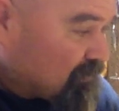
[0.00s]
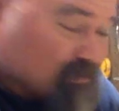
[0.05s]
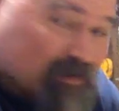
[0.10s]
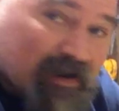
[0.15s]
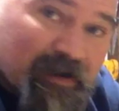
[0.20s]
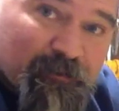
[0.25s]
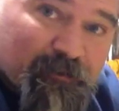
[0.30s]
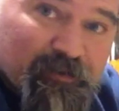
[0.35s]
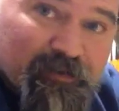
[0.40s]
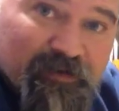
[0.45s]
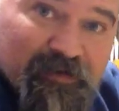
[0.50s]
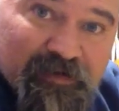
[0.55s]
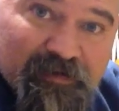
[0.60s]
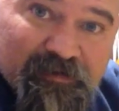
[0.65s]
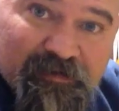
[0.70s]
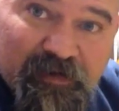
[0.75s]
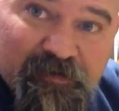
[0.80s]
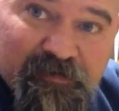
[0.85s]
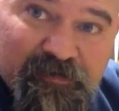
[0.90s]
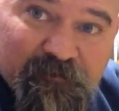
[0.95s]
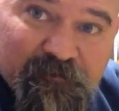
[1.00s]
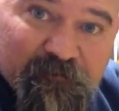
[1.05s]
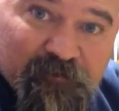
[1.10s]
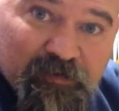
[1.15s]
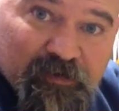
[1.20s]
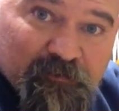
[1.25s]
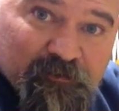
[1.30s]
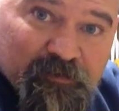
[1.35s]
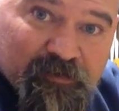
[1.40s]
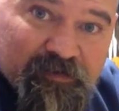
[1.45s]
dabble in it and have some
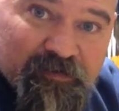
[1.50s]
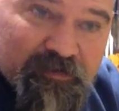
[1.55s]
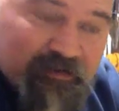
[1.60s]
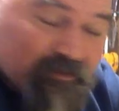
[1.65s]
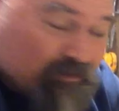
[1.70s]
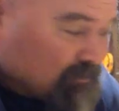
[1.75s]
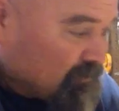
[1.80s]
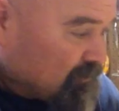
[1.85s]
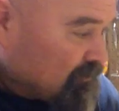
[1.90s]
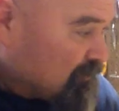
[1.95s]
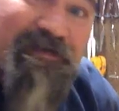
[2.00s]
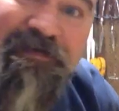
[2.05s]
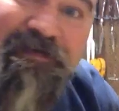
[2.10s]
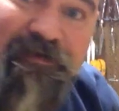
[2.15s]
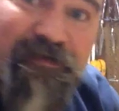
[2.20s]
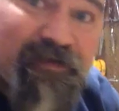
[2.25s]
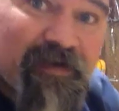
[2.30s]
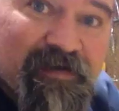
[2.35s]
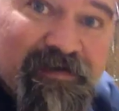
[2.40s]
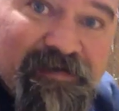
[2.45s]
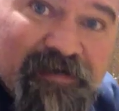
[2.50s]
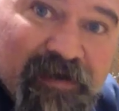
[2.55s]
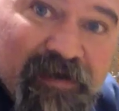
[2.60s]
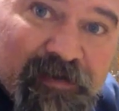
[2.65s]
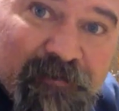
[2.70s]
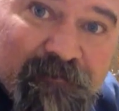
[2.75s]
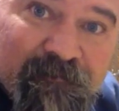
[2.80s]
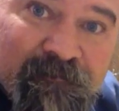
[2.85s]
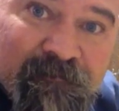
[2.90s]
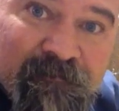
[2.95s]
fun with it. Until next time,